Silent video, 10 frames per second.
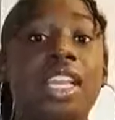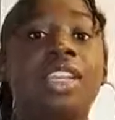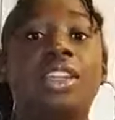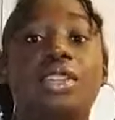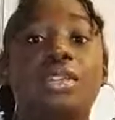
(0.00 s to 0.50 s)
a
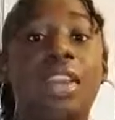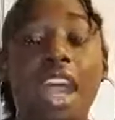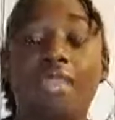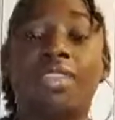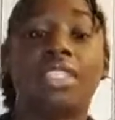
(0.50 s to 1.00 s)
little
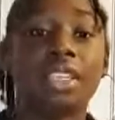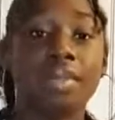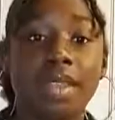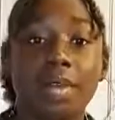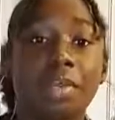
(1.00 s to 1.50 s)
5 or 10
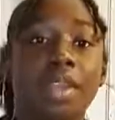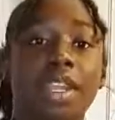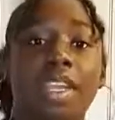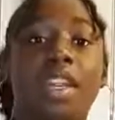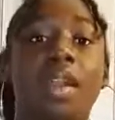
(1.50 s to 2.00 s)
minute
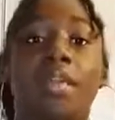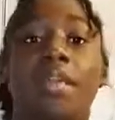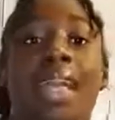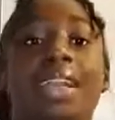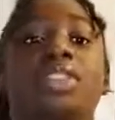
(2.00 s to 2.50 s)
break, come
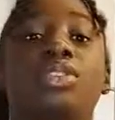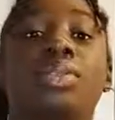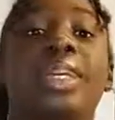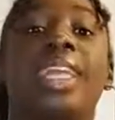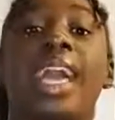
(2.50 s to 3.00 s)
back
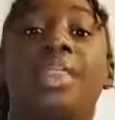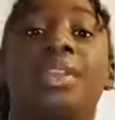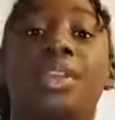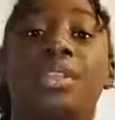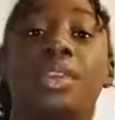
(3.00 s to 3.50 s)
to it,
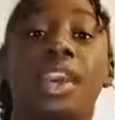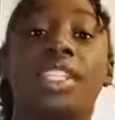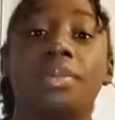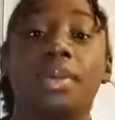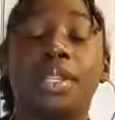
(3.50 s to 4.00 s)
gather your
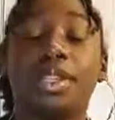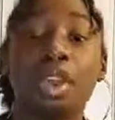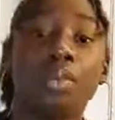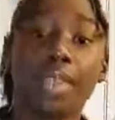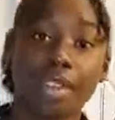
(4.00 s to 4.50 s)
thoughts, but
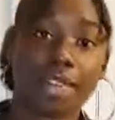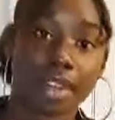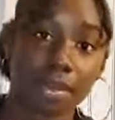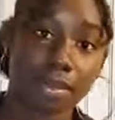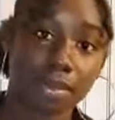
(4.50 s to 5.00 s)
don't give
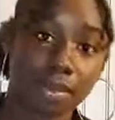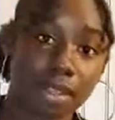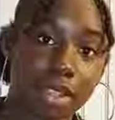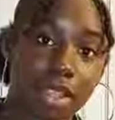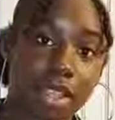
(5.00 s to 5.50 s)
up.
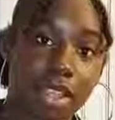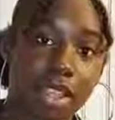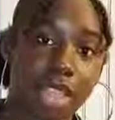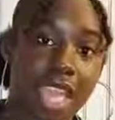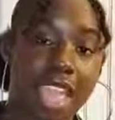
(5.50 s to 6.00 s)

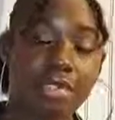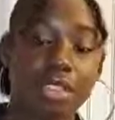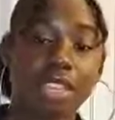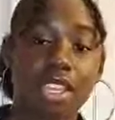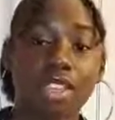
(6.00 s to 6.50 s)

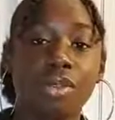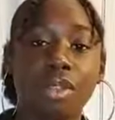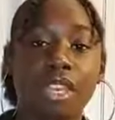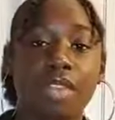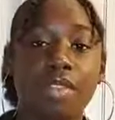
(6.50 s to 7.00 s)
Everything you
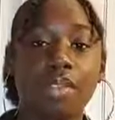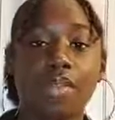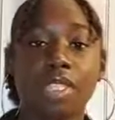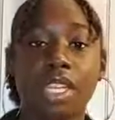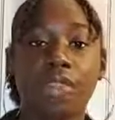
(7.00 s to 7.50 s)
were given
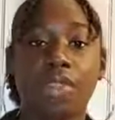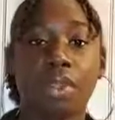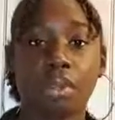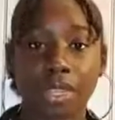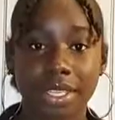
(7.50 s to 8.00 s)
was there for
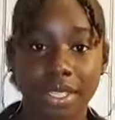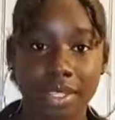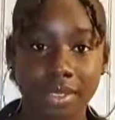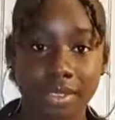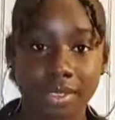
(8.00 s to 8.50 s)
a
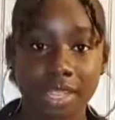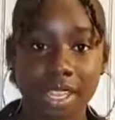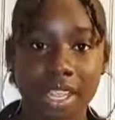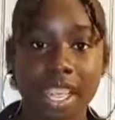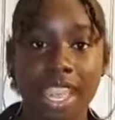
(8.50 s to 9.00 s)
reason,
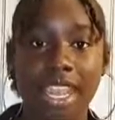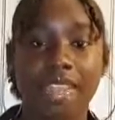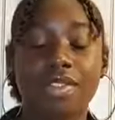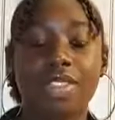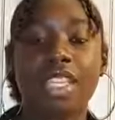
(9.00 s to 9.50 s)
and
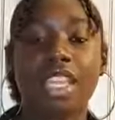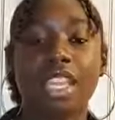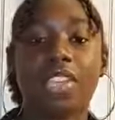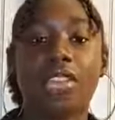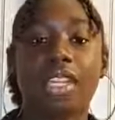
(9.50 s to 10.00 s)
everything
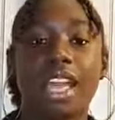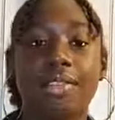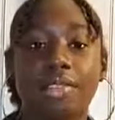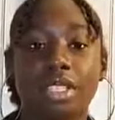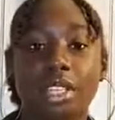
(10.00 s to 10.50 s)
in your
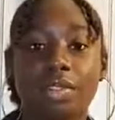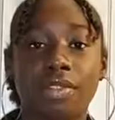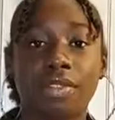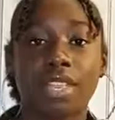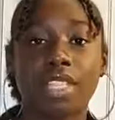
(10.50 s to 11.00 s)
life was here
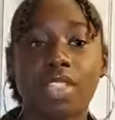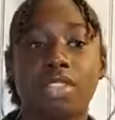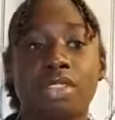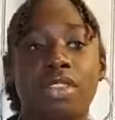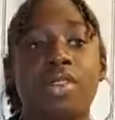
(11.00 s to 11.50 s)
for a reason,
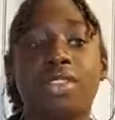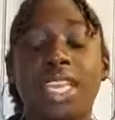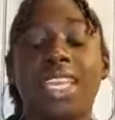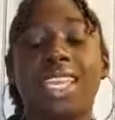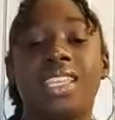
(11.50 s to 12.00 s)
so don't
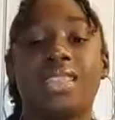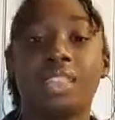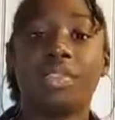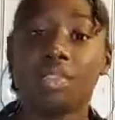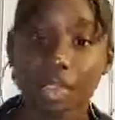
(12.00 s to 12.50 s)
take
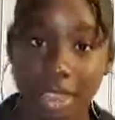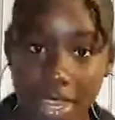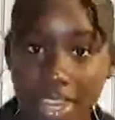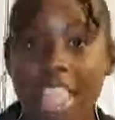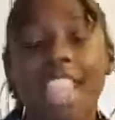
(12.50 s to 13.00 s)
anything for
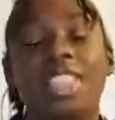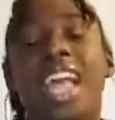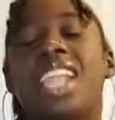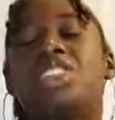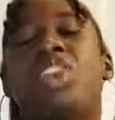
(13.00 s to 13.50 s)
granted.
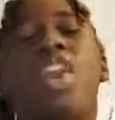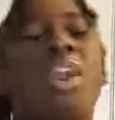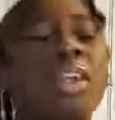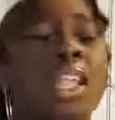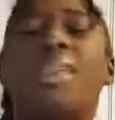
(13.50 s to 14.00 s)
That is
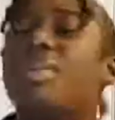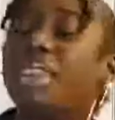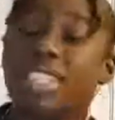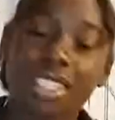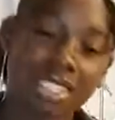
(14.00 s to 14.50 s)
all I
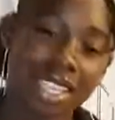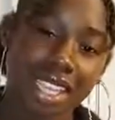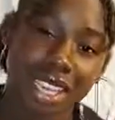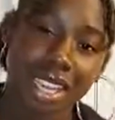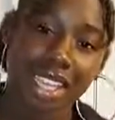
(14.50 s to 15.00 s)
wanted to say
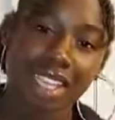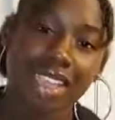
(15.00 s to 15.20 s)
today.